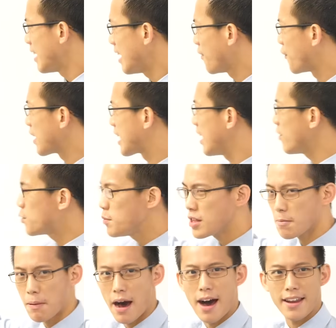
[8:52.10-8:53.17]
If it gives me
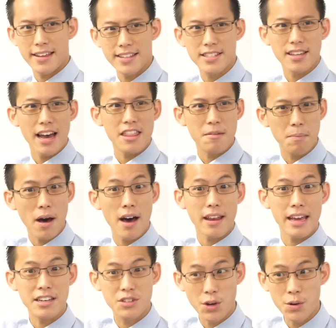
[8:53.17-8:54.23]
the part inside, the part
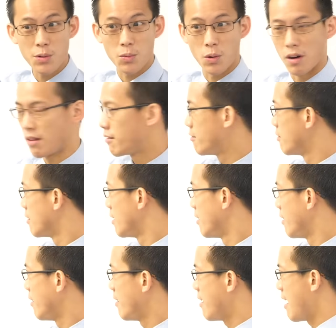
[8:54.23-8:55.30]
I don't want,
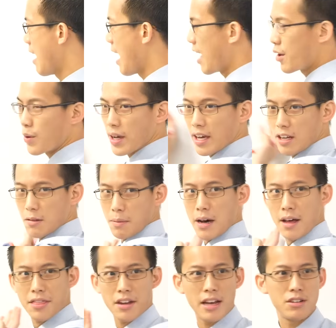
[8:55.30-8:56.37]
how do I get the
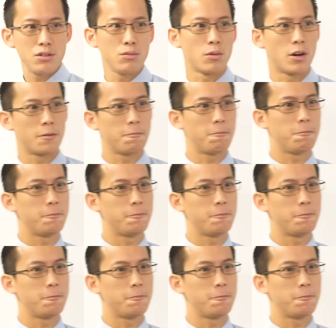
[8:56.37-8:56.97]
part that I do want?